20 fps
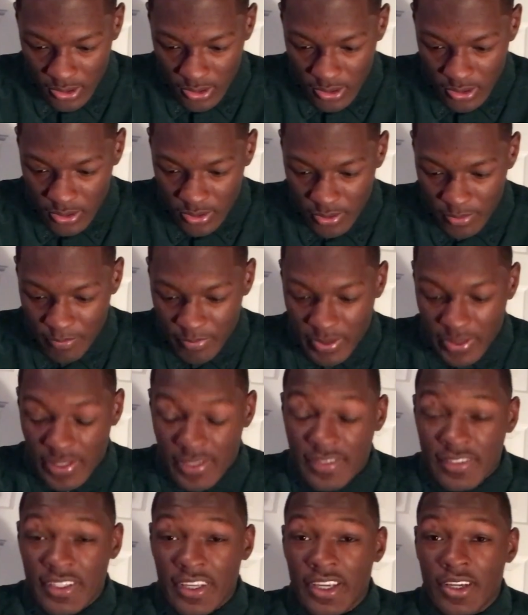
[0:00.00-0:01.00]
But
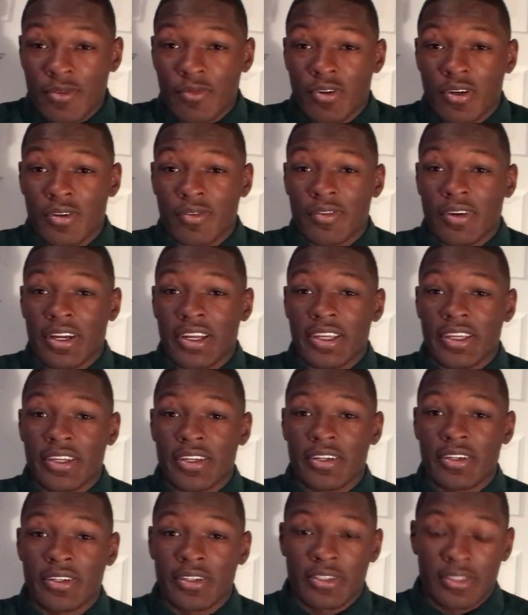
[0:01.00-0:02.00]
the second one right
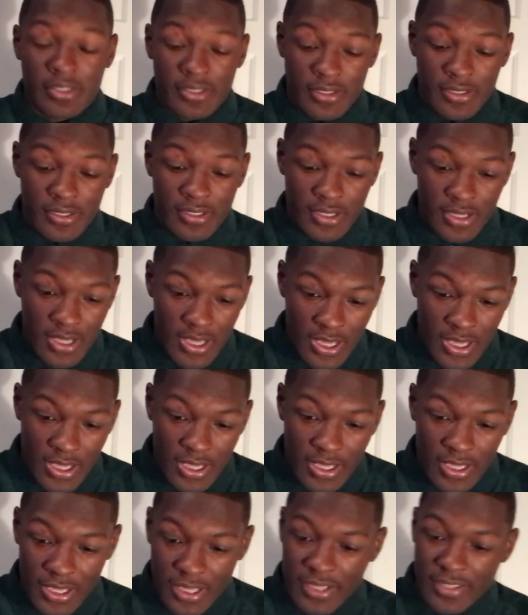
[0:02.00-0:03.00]
here
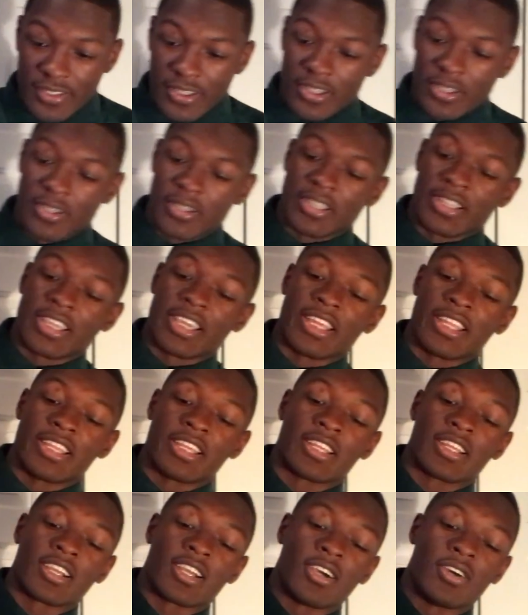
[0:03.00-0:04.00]
is Ken
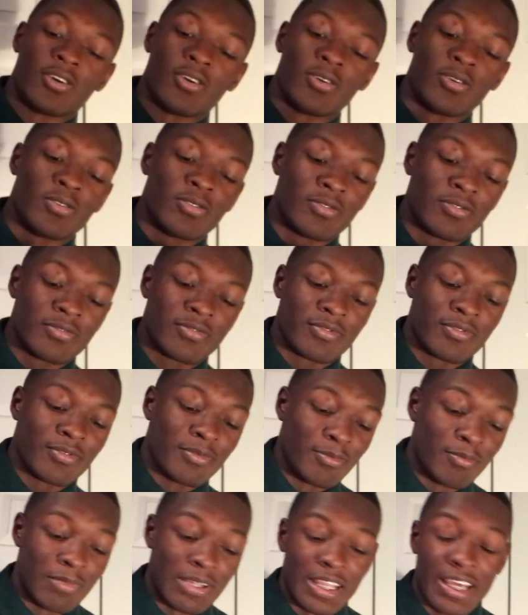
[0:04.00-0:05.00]
and Cole
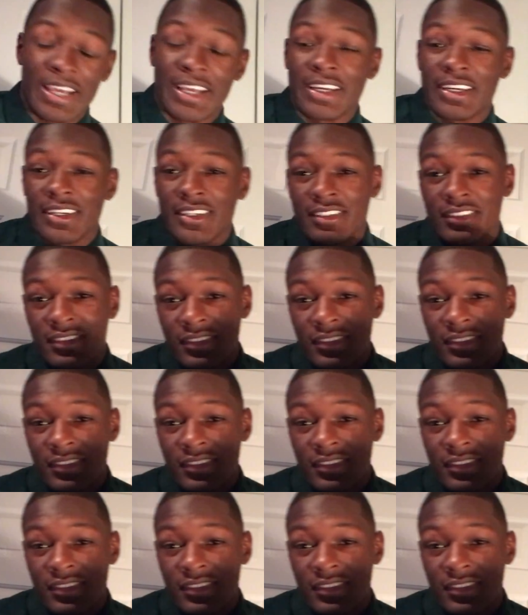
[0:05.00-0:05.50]
Black.